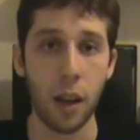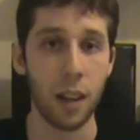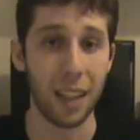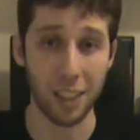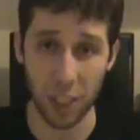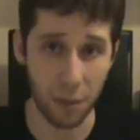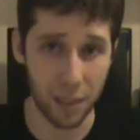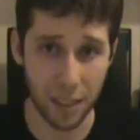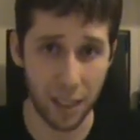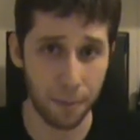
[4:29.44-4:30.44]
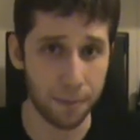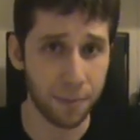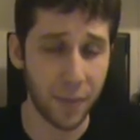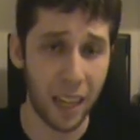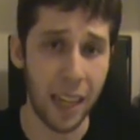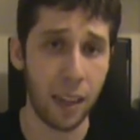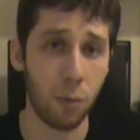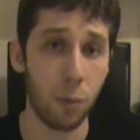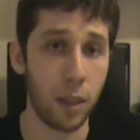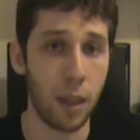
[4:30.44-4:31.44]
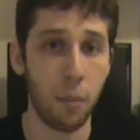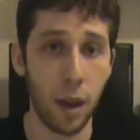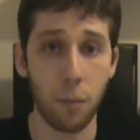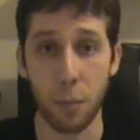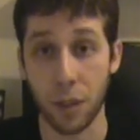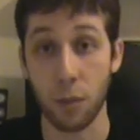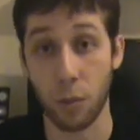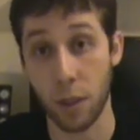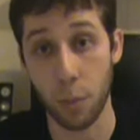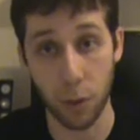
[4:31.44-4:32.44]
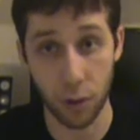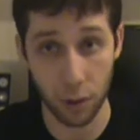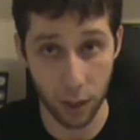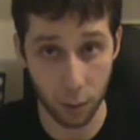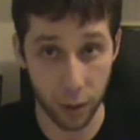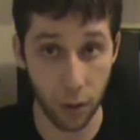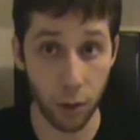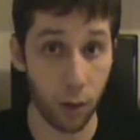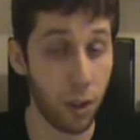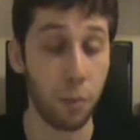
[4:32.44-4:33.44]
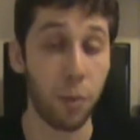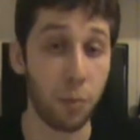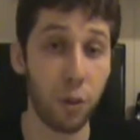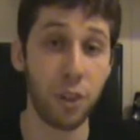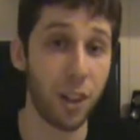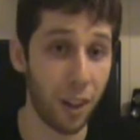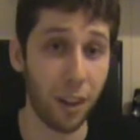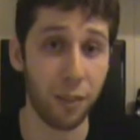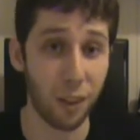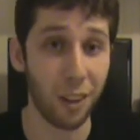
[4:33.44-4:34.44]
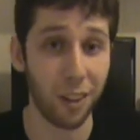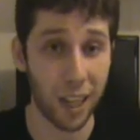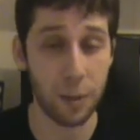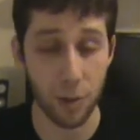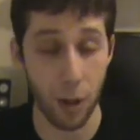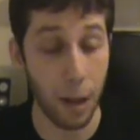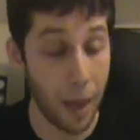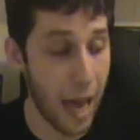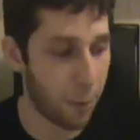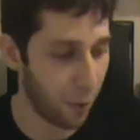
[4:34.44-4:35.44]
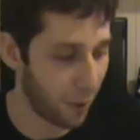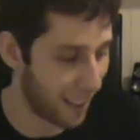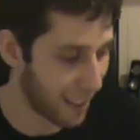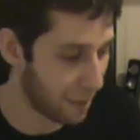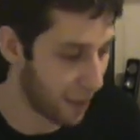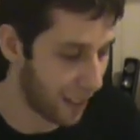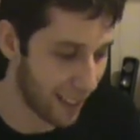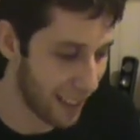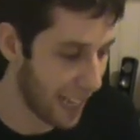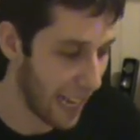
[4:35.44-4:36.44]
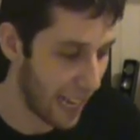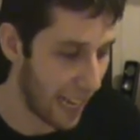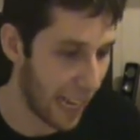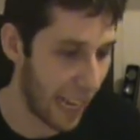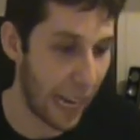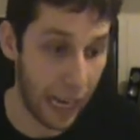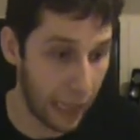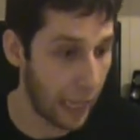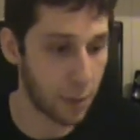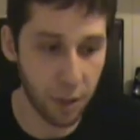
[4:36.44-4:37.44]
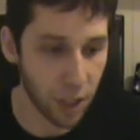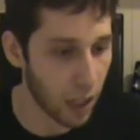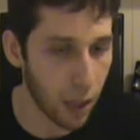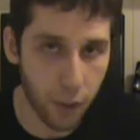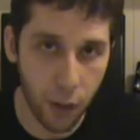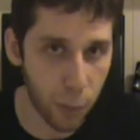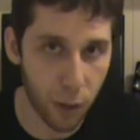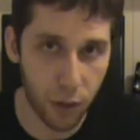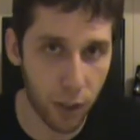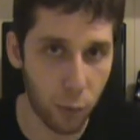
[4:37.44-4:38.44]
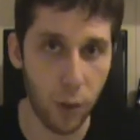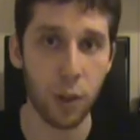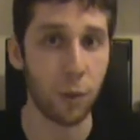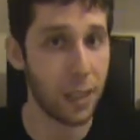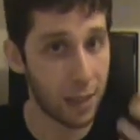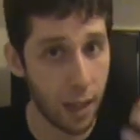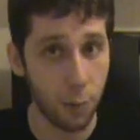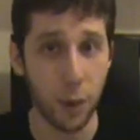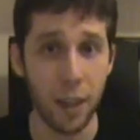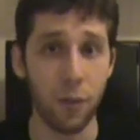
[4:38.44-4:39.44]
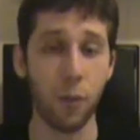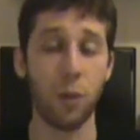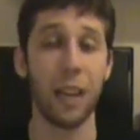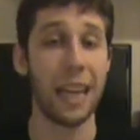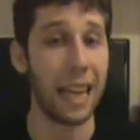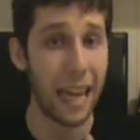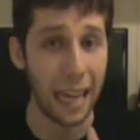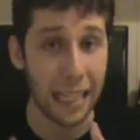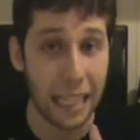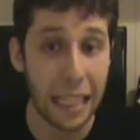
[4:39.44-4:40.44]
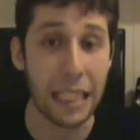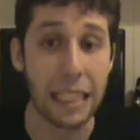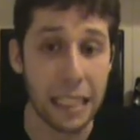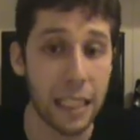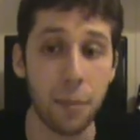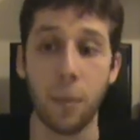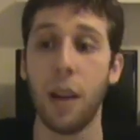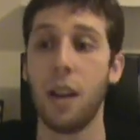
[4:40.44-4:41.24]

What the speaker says: like Sheamus did, and what they might be doing with Alberto Del Rio, although they've been pushing it off for a long time, so I'm happy with this, because as much as I love Alberto Del Rio, he's not ready for it, and I need to see him